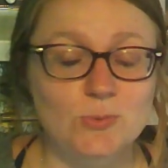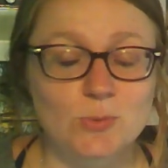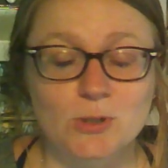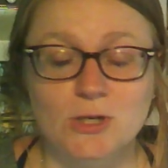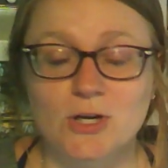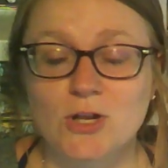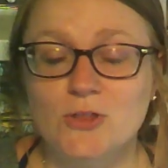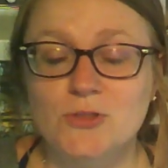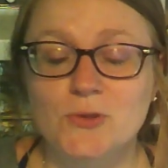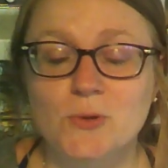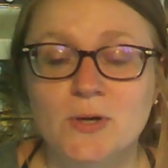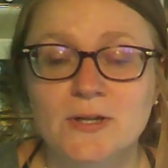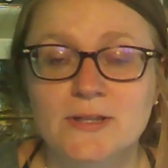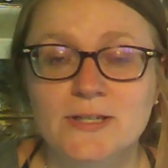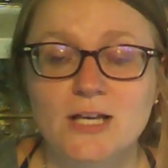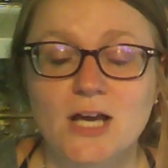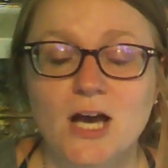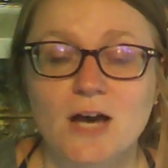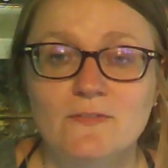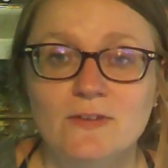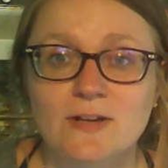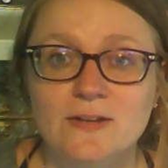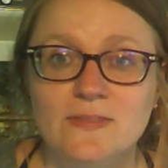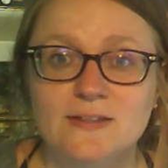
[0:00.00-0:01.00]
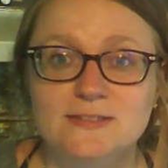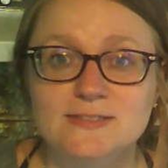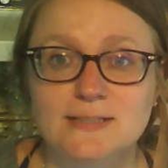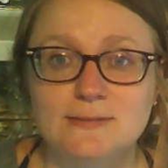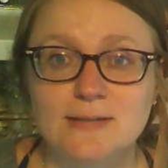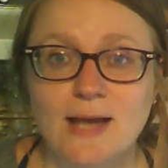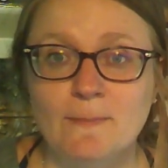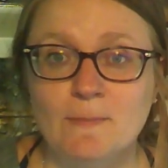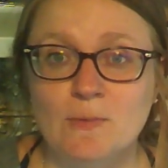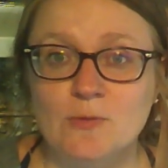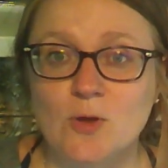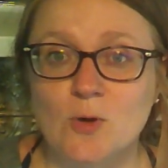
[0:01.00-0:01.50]
We're going to throw it in the oven at the same
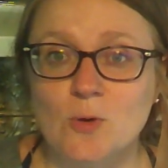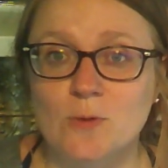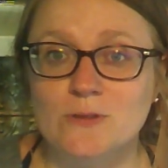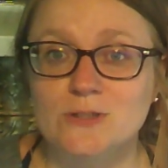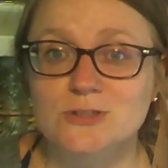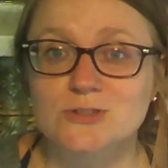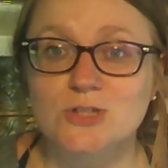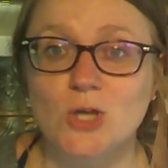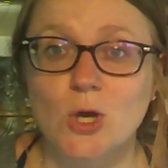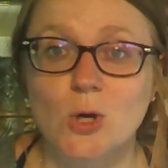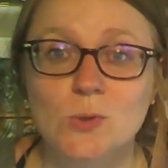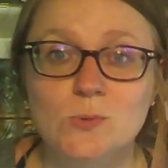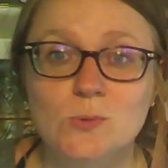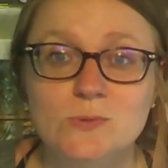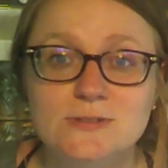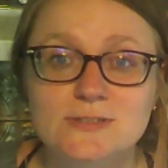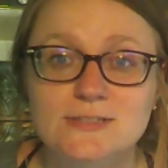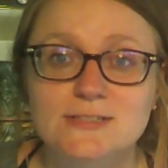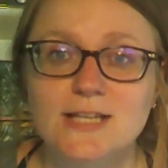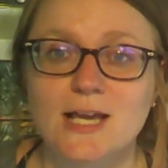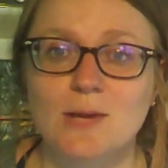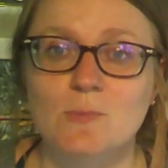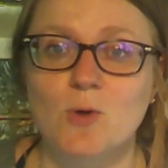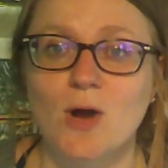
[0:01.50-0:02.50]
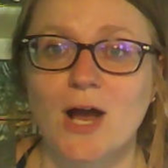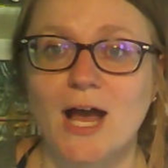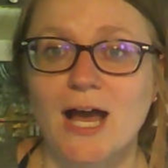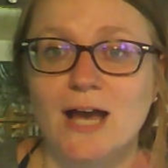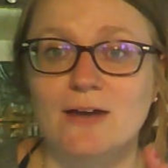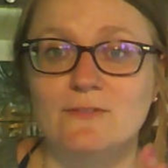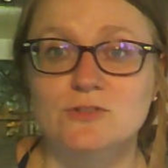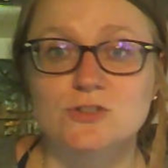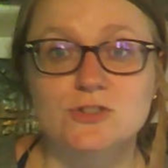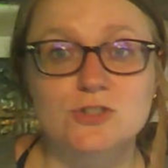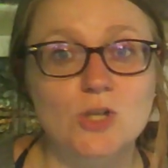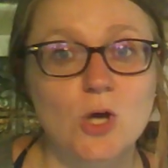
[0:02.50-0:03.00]
time we throw in the scones, and we'll
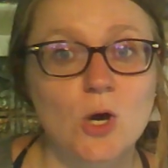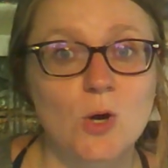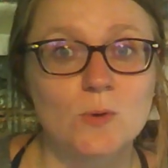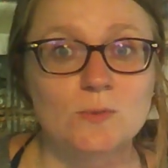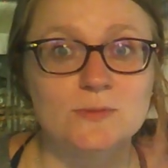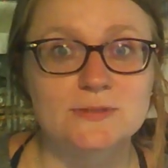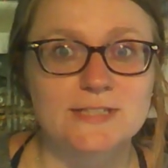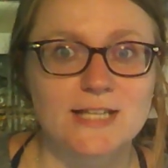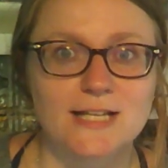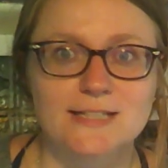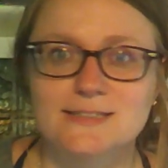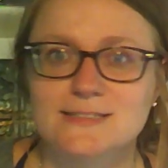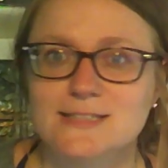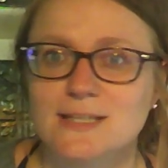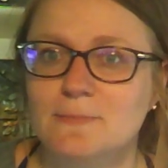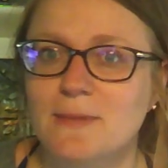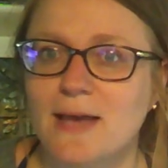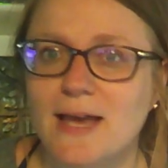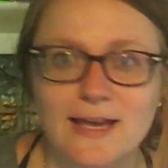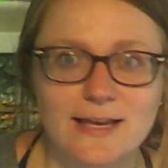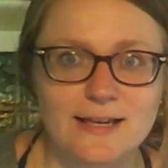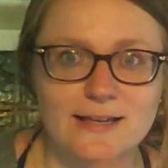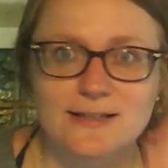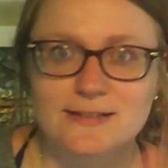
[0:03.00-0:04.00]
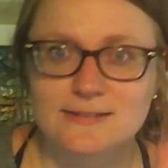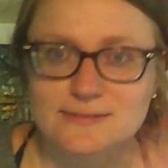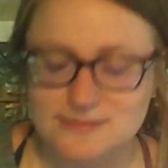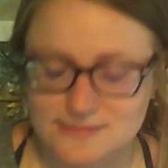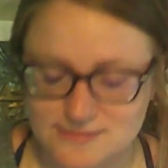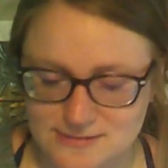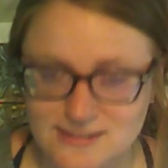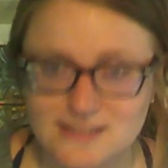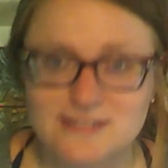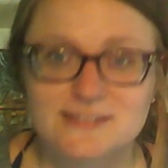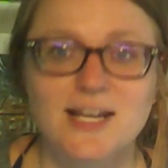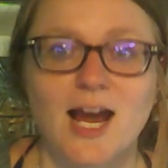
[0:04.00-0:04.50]
have scones and some egg
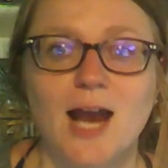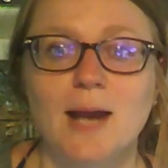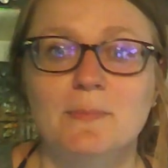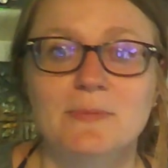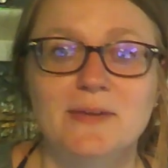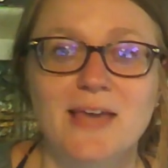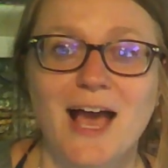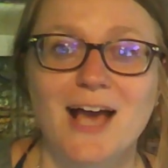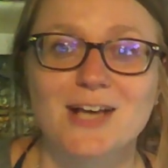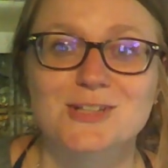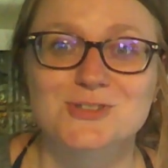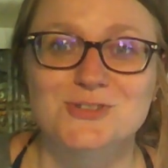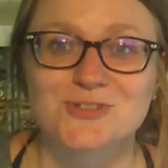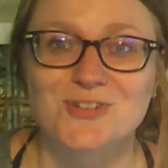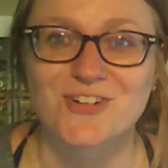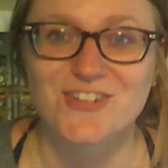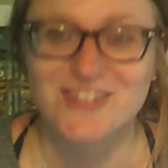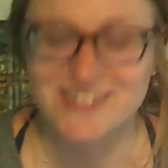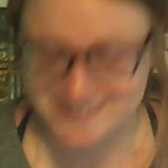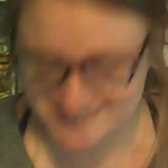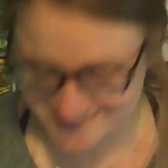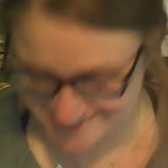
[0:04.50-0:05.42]
type casserole.